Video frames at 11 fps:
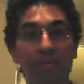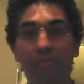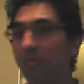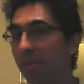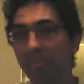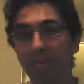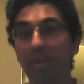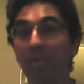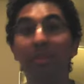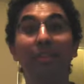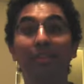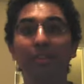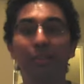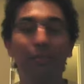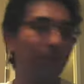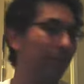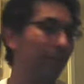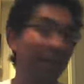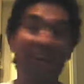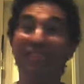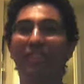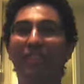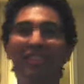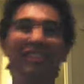grade, by all means, go for it. Have fun.